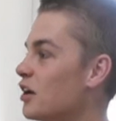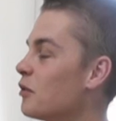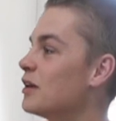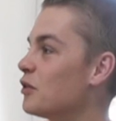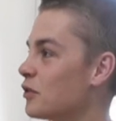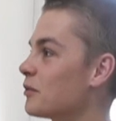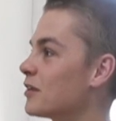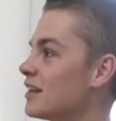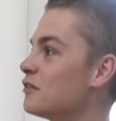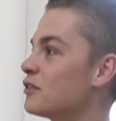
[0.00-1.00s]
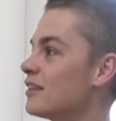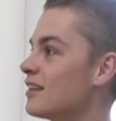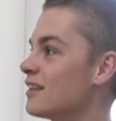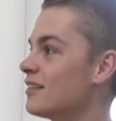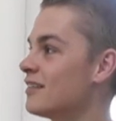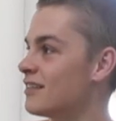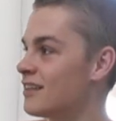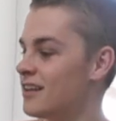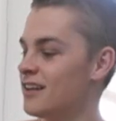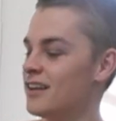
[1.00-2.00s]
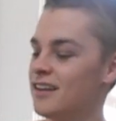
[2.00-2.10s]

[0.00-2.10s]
tell me what I'm gonna eat for the day. Okay.